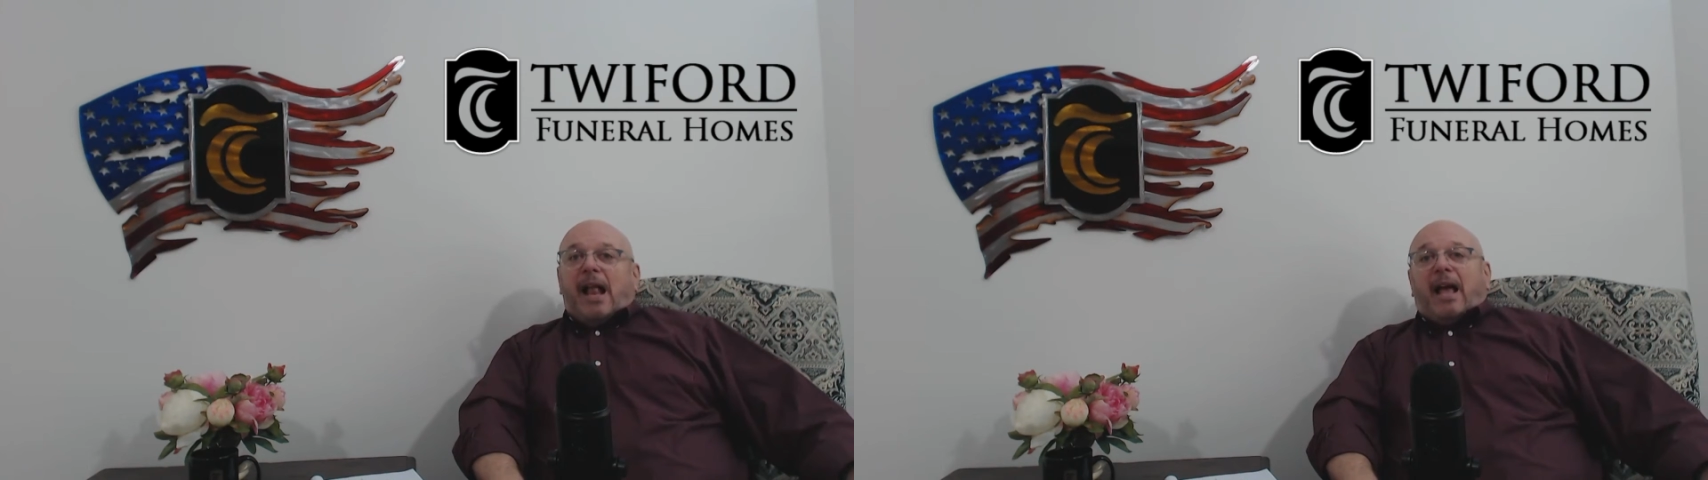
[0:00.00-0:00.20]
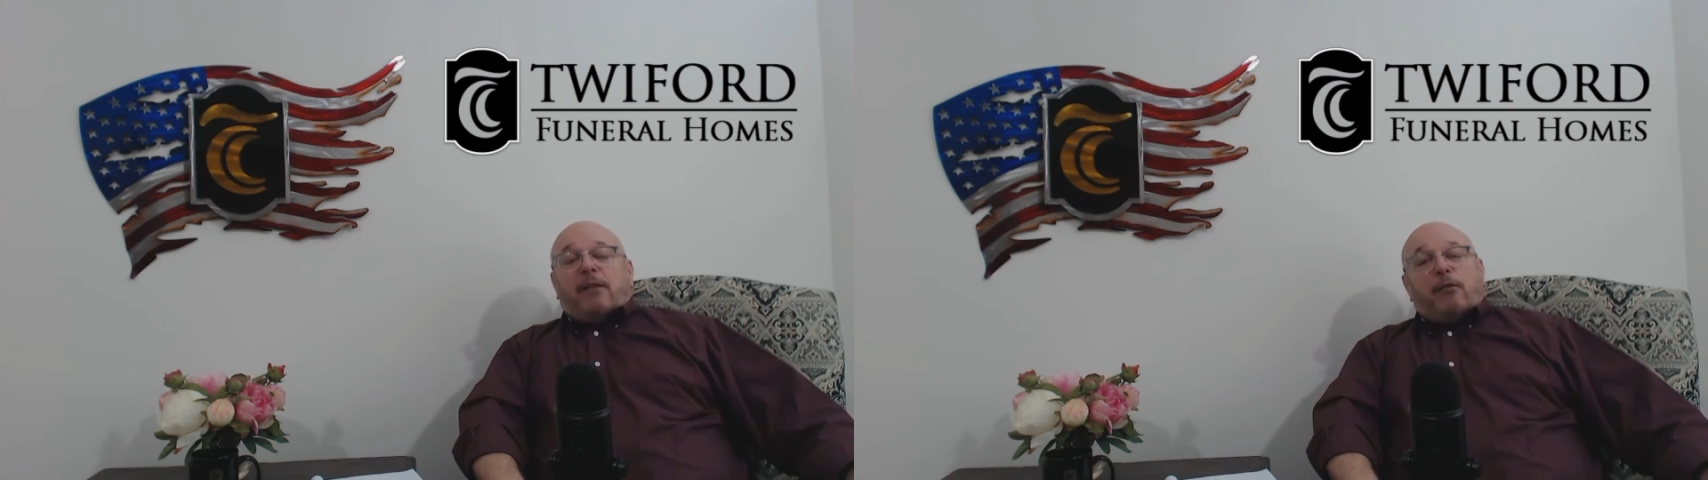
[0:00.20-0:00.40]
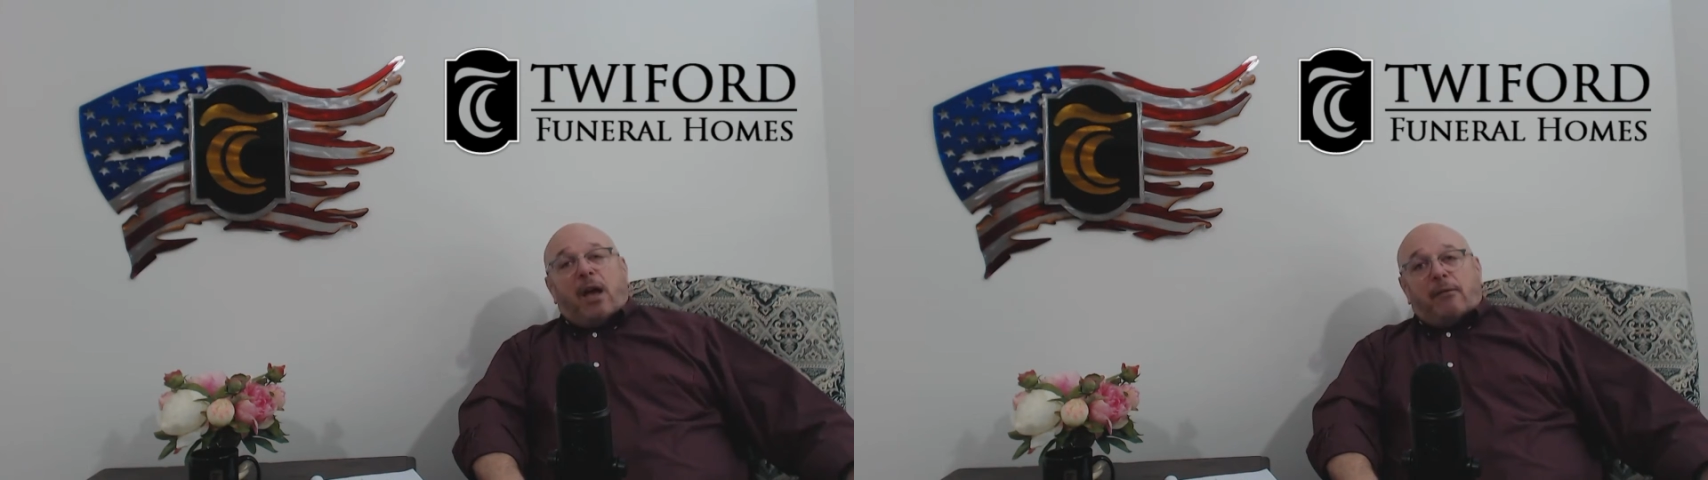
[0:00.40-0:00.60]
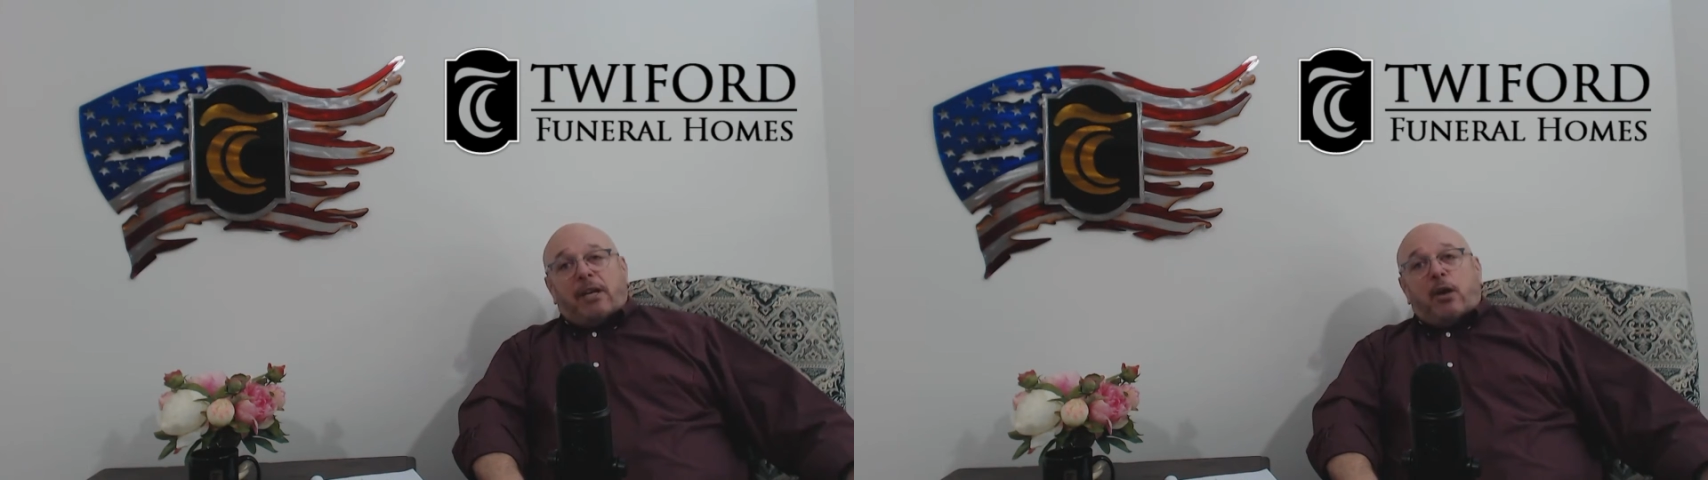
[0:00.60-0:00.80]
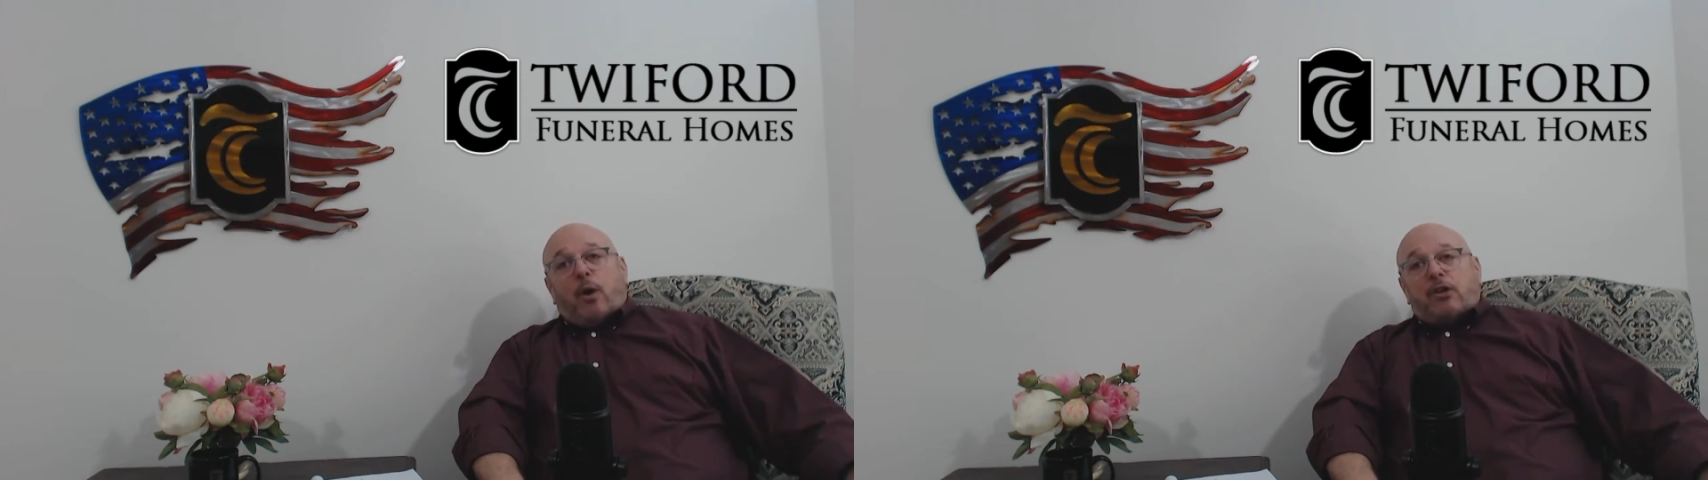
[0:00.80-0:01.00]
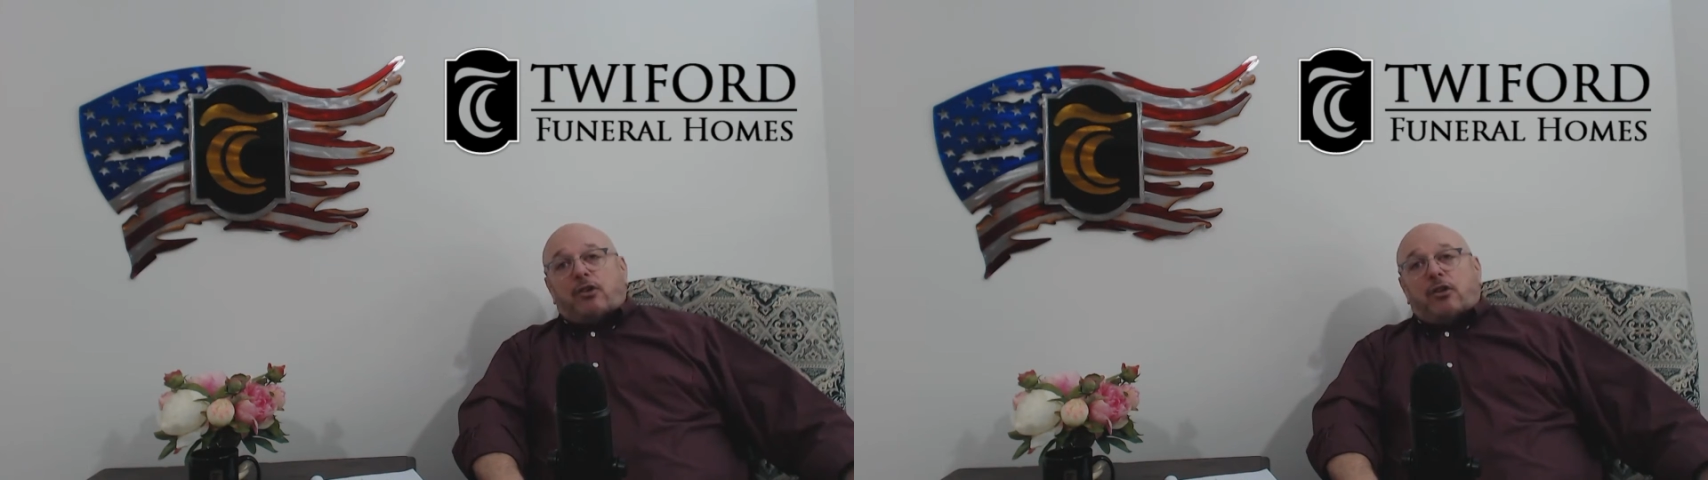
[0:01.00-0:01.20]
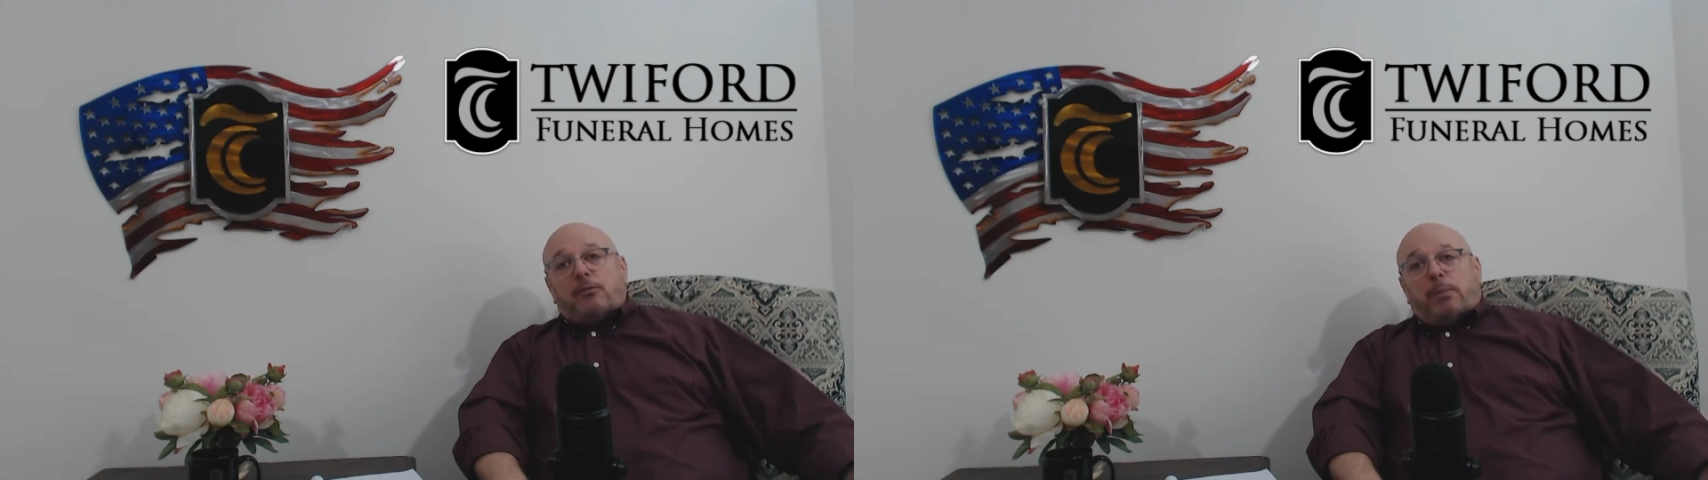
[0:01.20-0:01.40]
And if you have any questions,